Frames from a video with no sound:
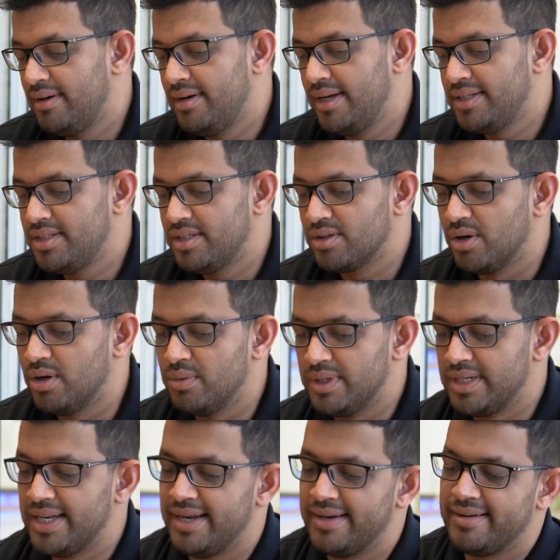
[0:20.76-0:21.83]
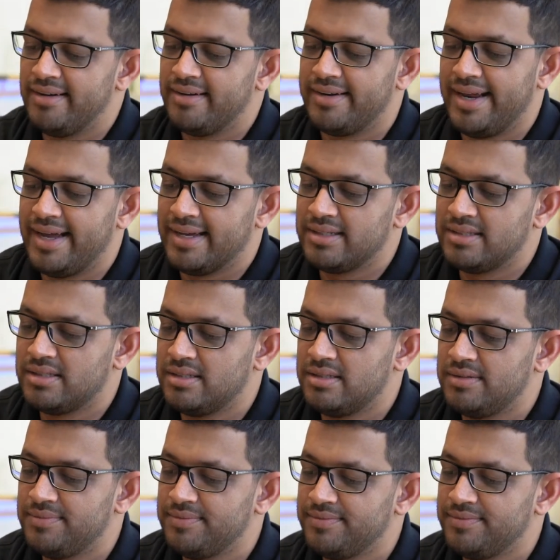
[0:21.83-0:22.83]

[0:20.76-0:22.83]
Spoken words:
let's just go with dental reacts.